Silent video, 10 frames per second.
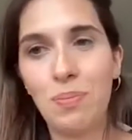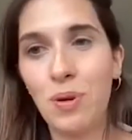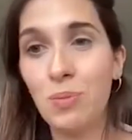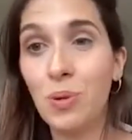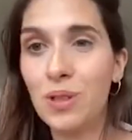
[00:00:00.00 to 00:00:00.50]

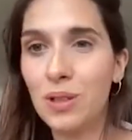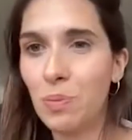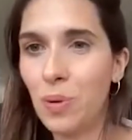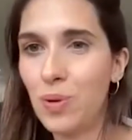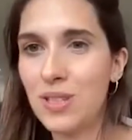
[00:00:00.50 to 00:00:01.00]
promoted
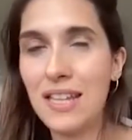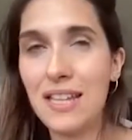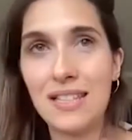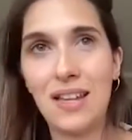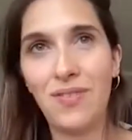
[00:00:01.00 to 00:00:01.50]
post
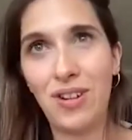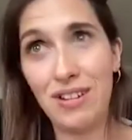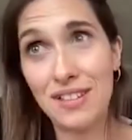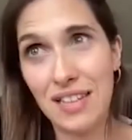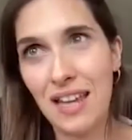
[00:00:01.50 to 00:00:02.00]
is like
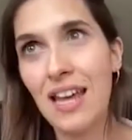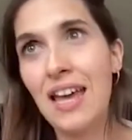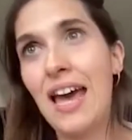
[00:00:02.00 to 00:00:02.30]
very easy.